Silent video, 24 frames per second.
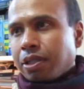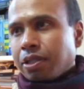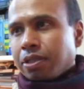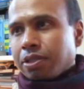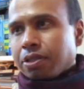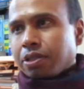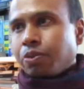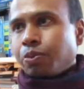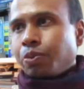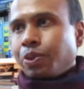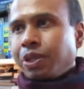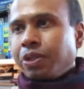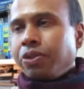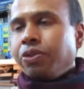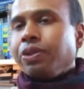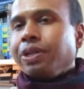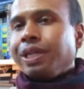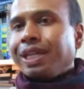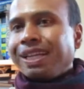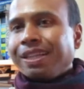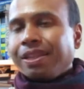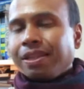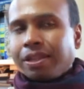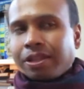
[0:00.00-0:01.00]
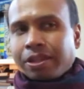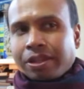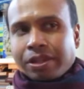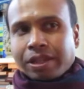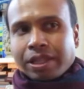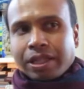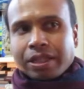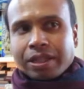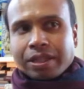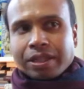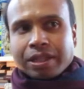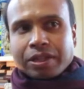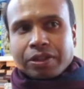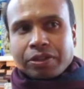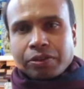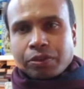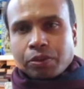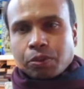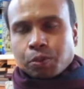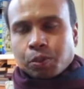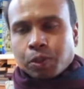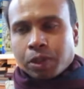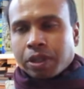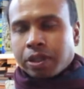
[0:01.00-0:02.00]
So when you get the thing that
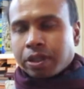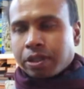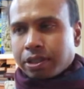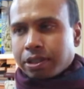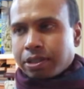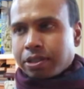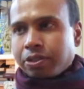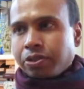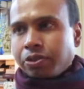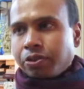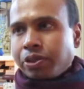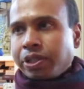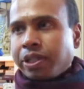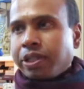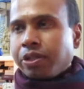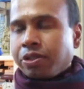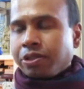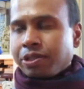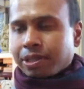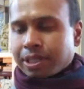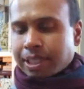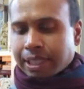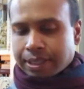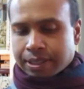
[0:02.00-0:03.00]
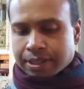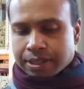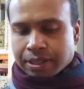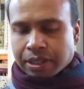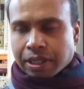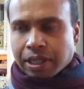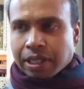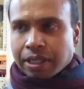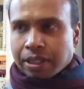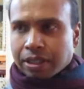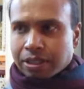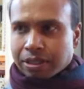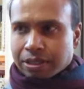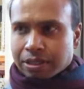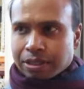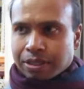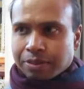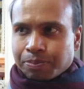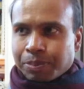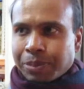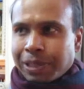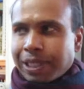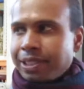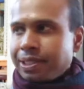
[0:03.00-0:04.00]
you want, your ego stays
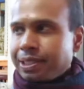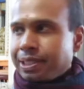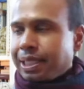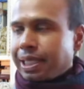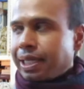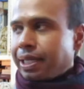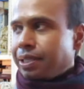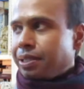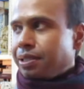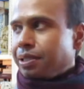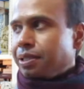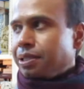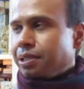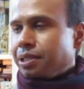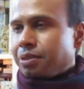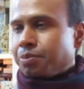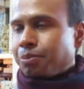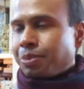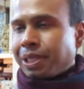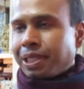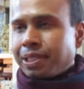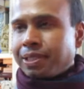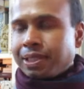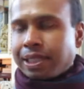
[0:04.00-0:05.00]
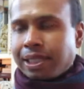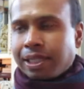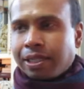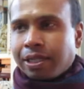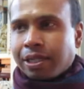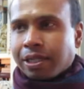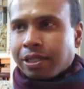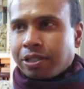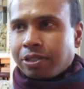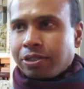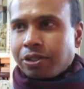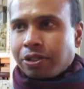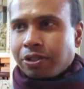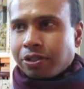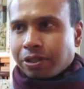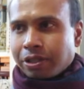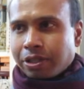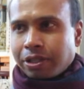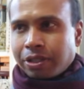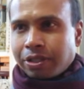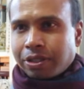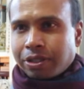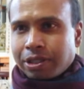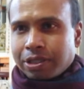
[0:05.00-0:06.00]
silent, plays dead, just plays dead like a dog,
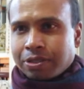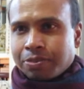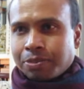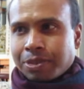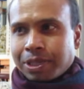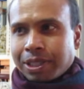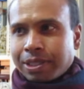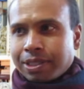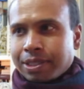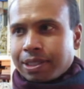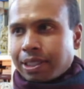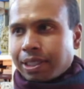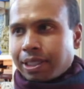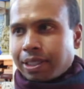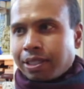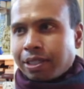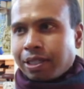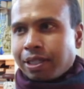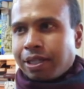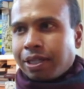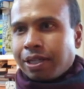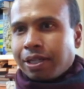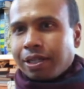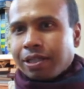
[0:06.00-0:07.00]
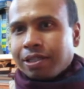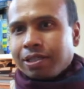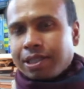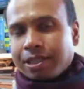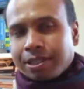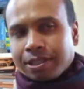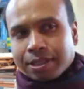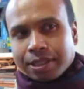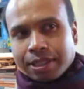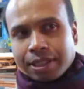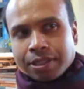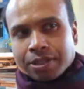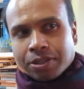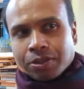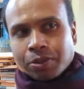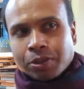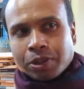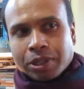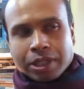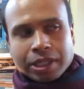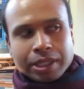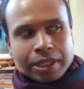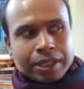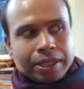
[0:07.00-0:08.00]
you know, just plays dead, just stays
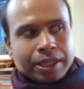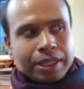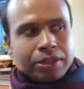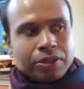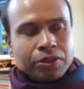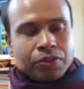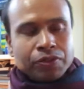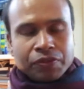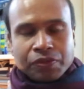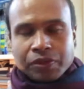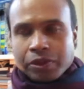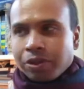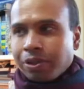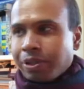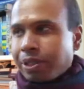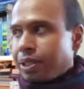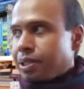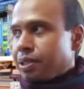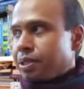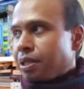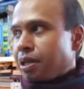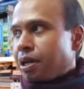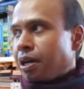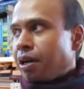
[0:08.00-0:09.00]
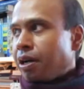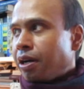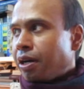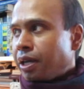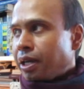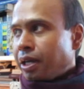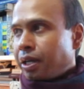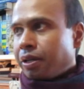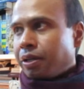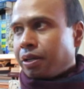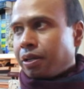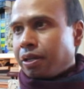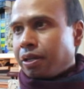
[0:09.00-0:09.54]
quiet. And then you feel this high.